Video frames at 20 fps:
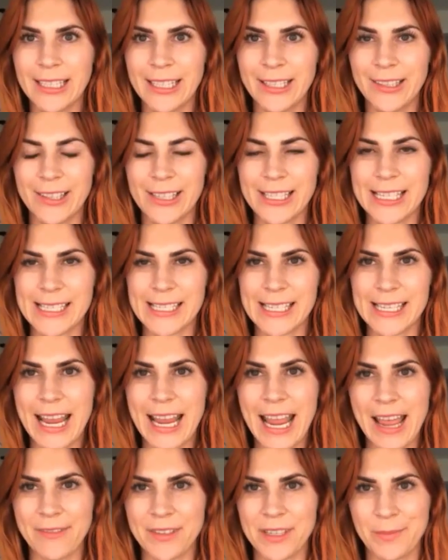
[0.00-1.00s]
You know, it doesn't
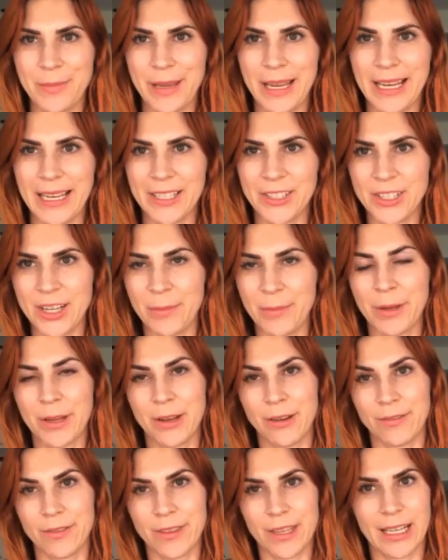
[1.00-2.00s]
have to be jumping
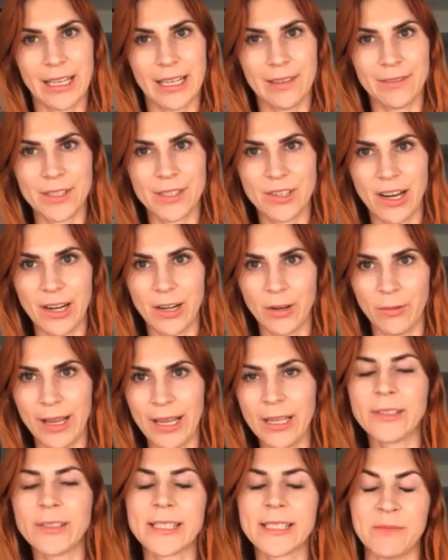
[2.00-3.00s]
off the cliff straight
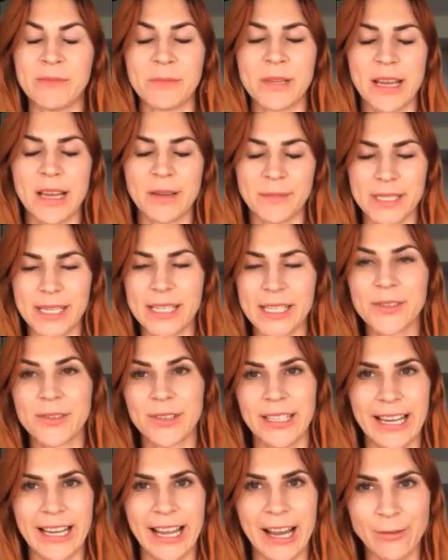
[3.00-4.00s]
away, or sometimes that's
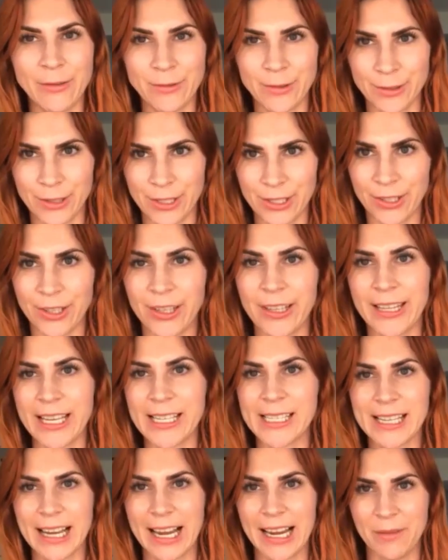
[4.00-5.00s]
really helpful too, and
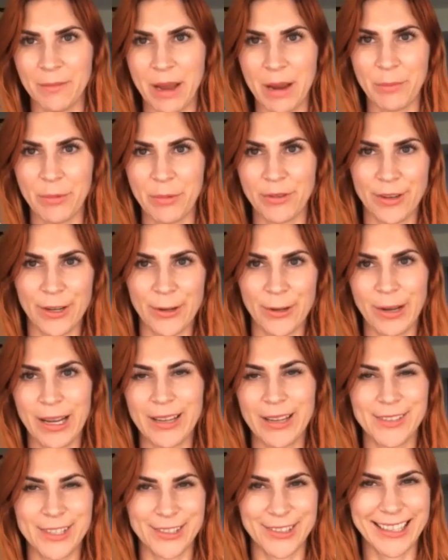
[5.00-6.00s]
that's kind of my preferred way
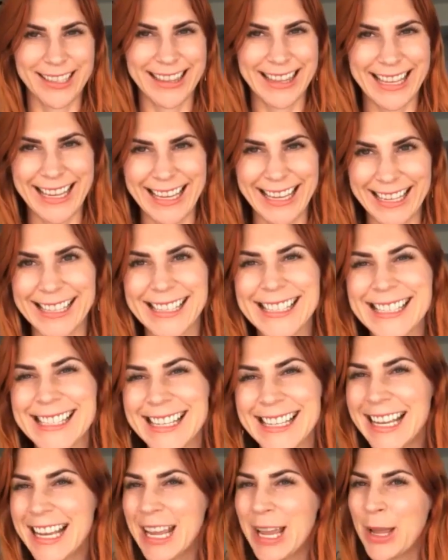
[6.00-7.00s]
of doing things.
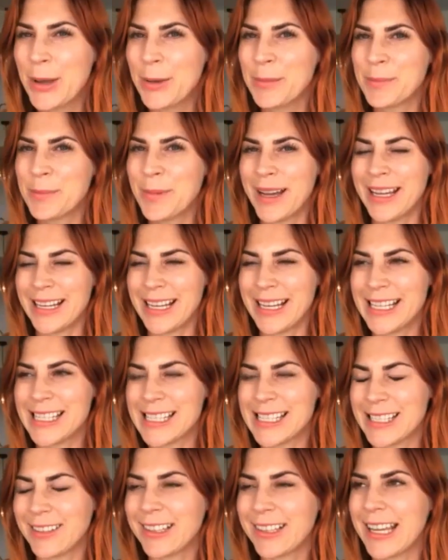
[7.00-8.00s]
But
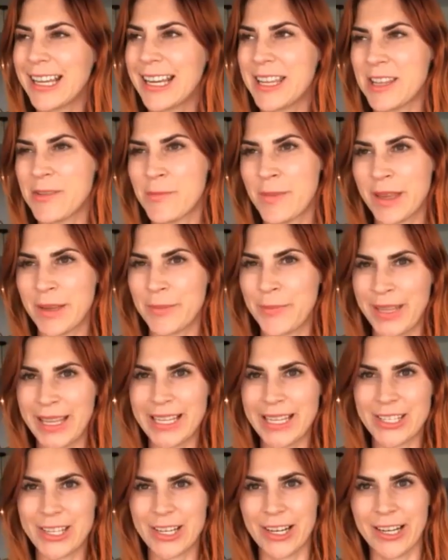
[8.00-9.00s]
it's looking at the big
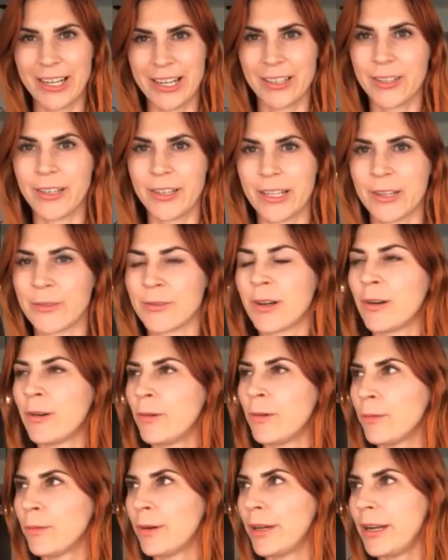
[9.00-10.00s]
picture and going,
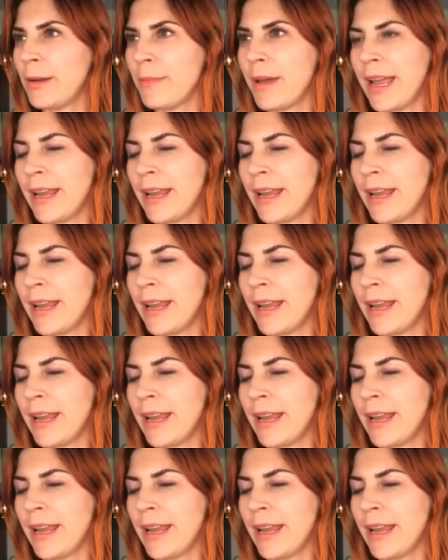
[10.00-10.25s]
well, what